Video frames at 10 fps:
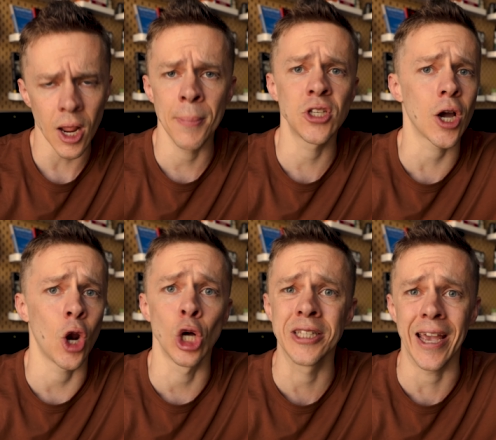I've been
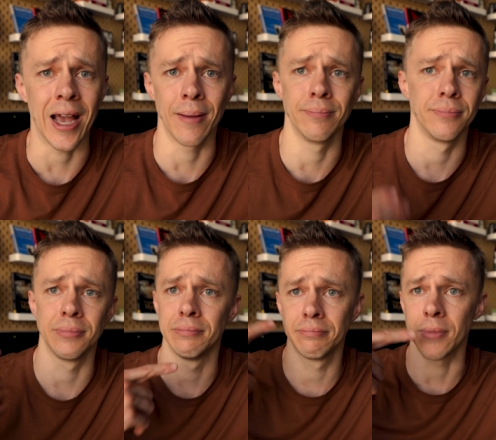talking all day. I'm,
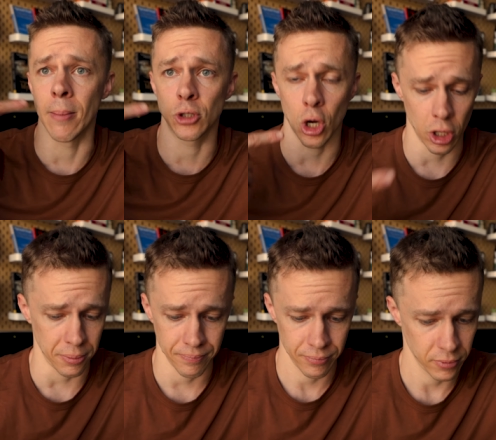I'm
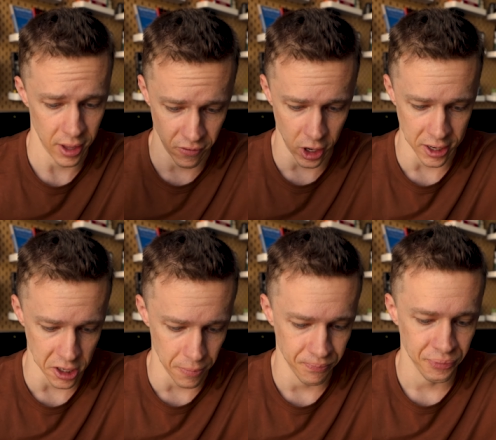struggling, if you can't
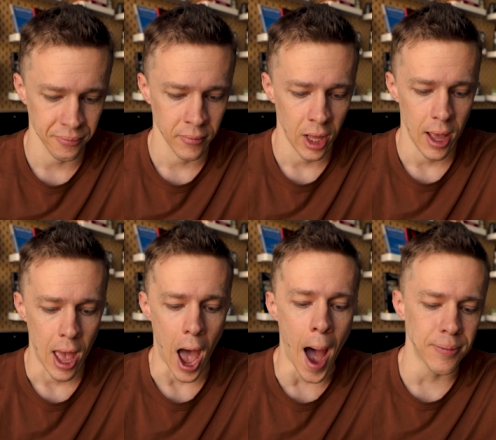tell.
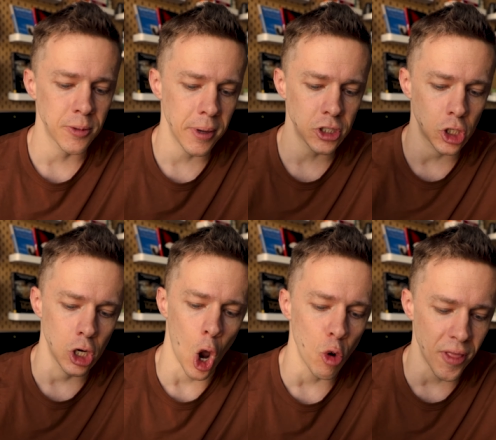Optimists
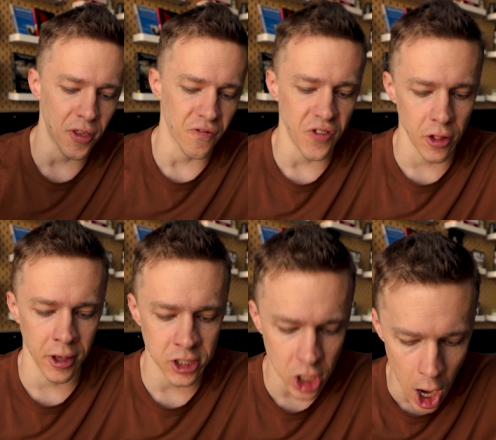know that their
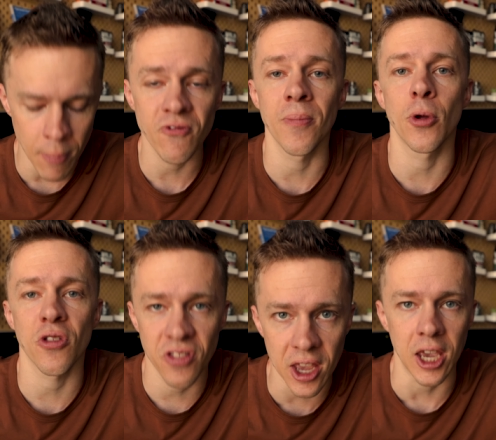feelings come from
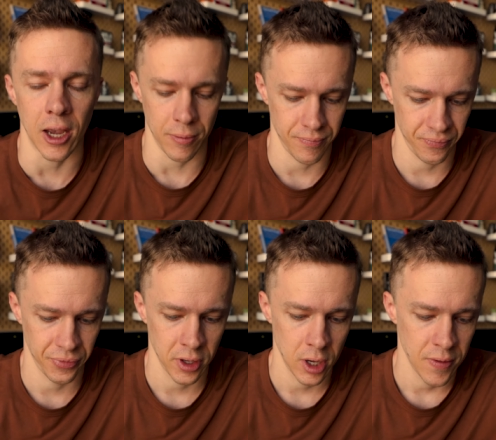their thinking.
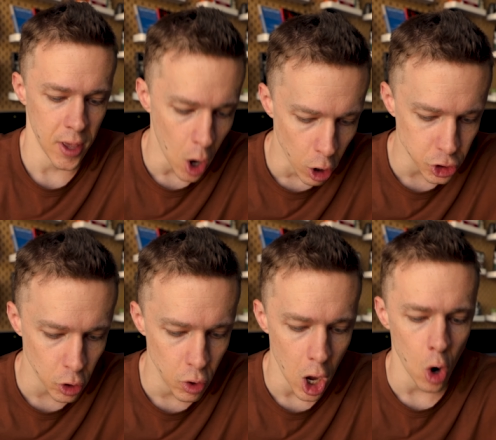They
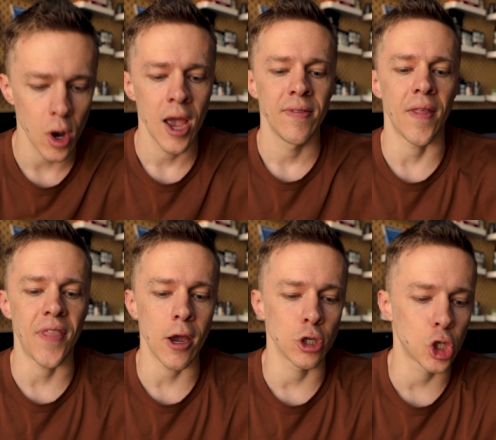also know
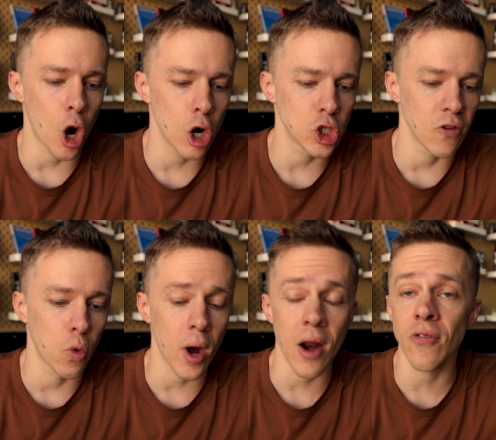that they are in charge
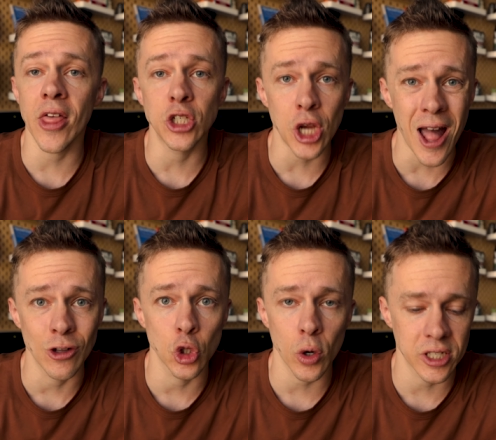of whatever they
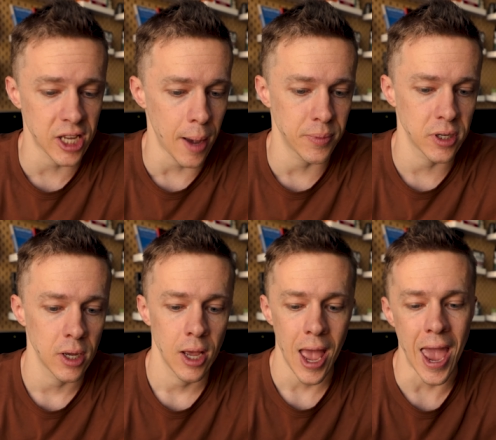challenge or accept,
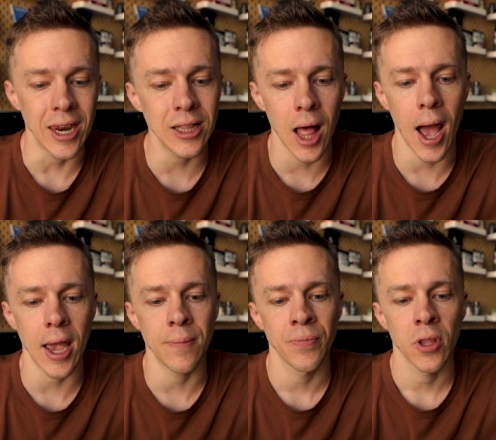any
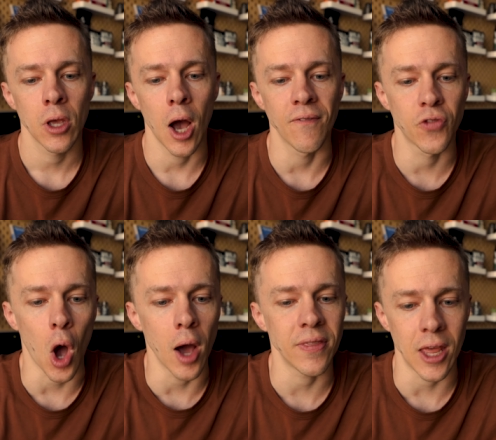line of
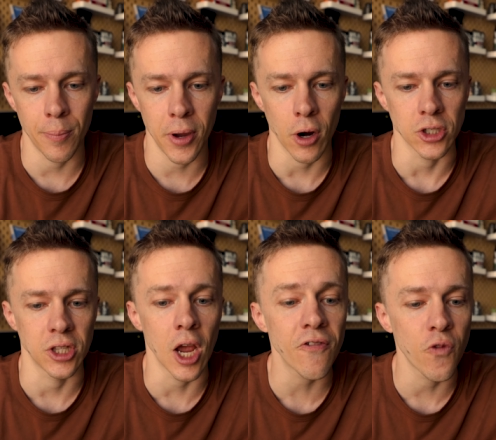thought that appears.
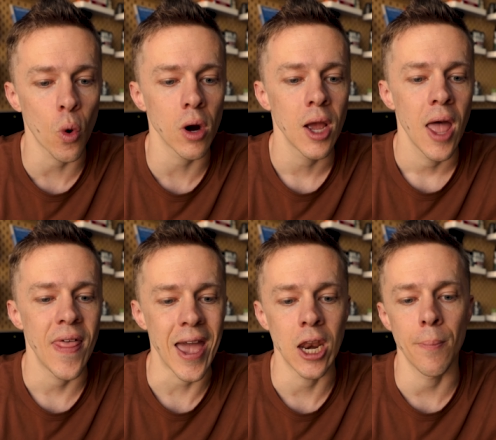Therefore,
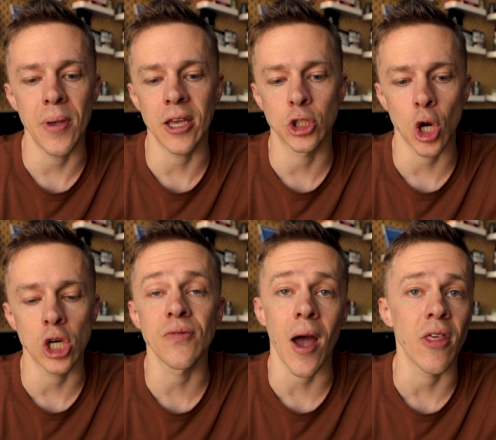they end up being in
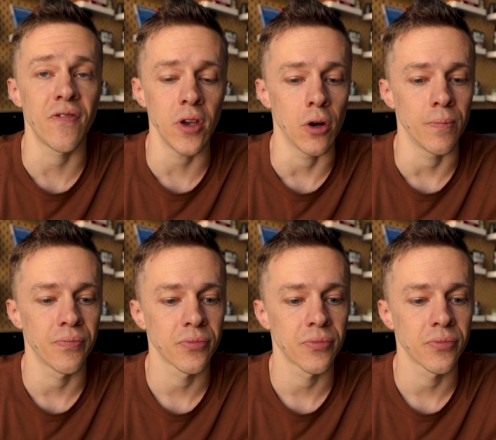charge of how they feel.